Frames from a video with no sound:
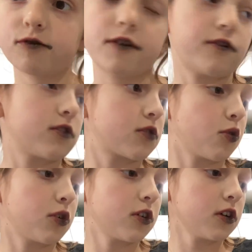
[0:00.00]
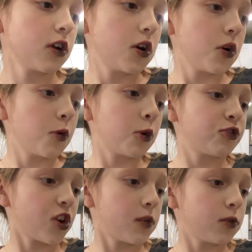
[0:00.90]
thrift store,
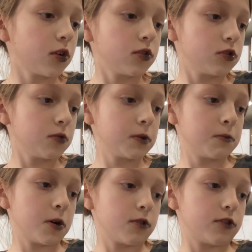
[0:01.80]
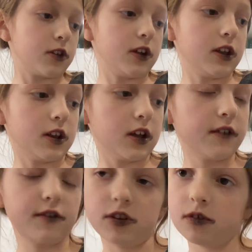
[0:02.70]
which I will also be posting a
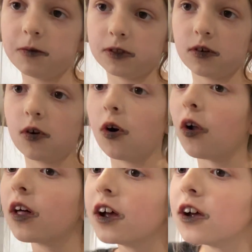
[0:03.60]
video about the haul.